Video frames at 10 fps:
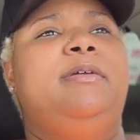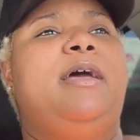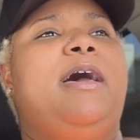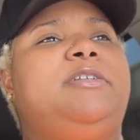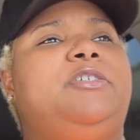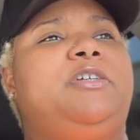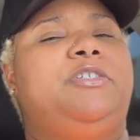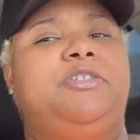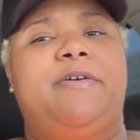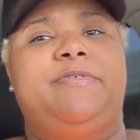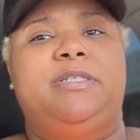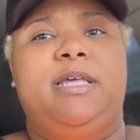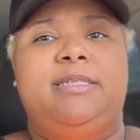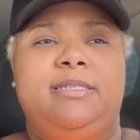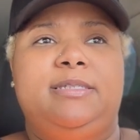How did you get your driver's
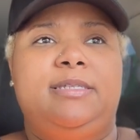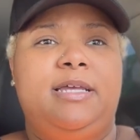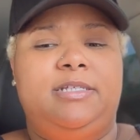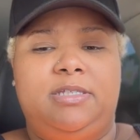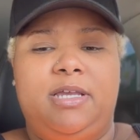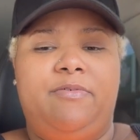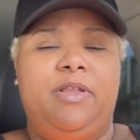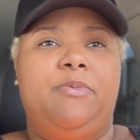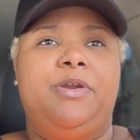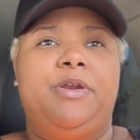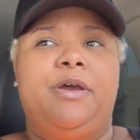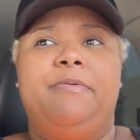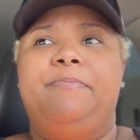license? I really want to know.